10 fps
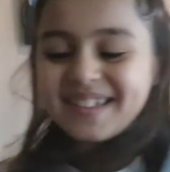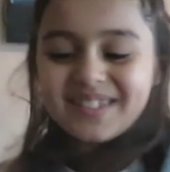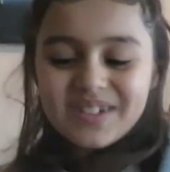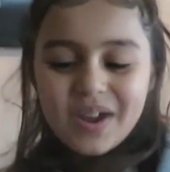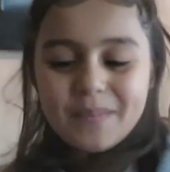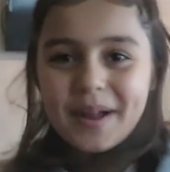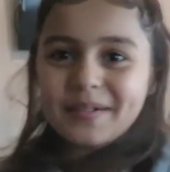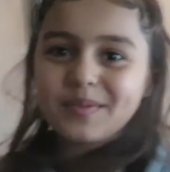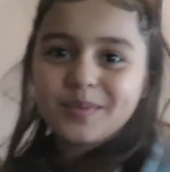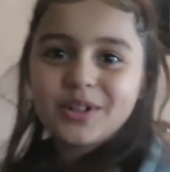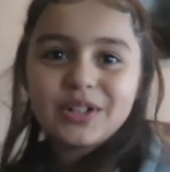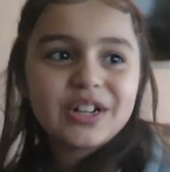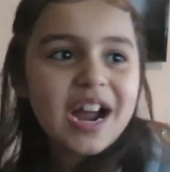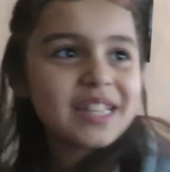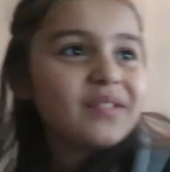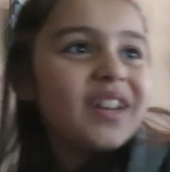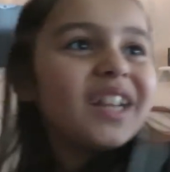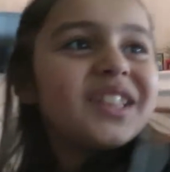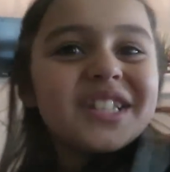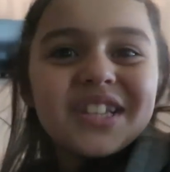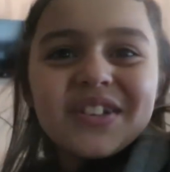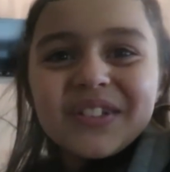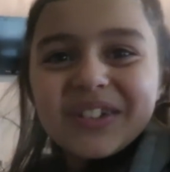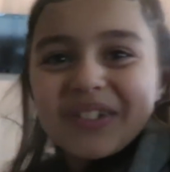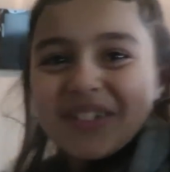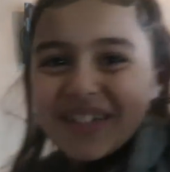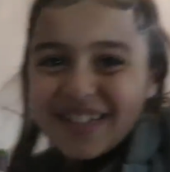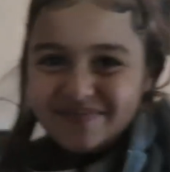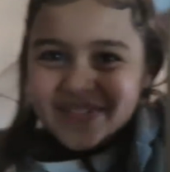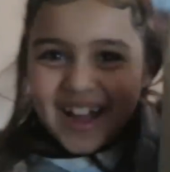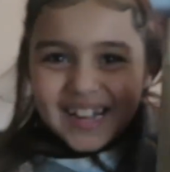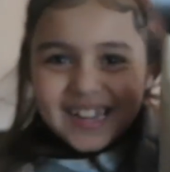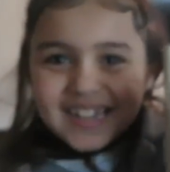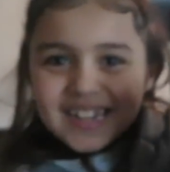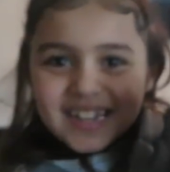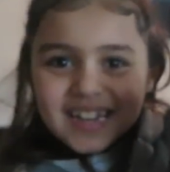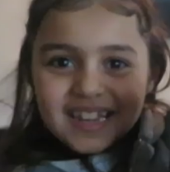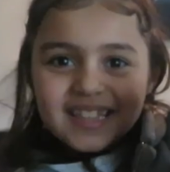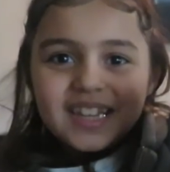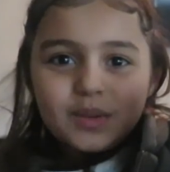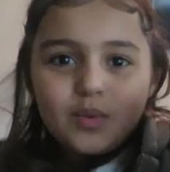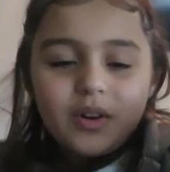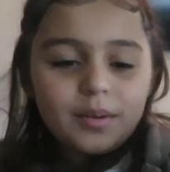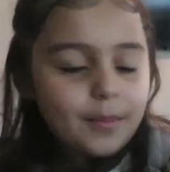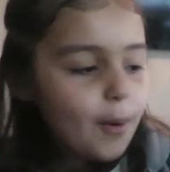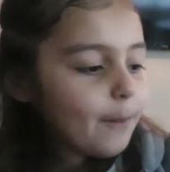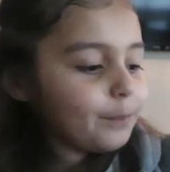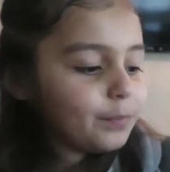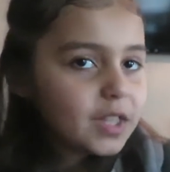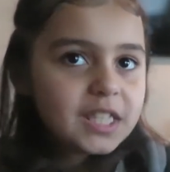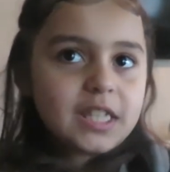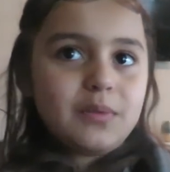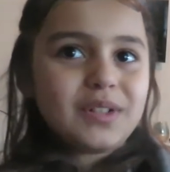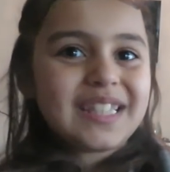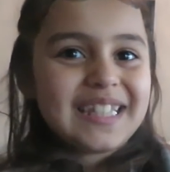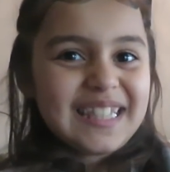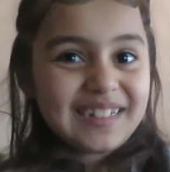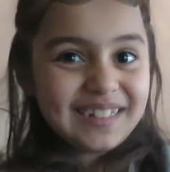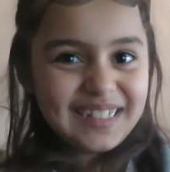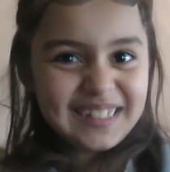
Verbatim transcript: So we got back cute church guys and we got this cute little goodie bag says welcome home. Let's see what's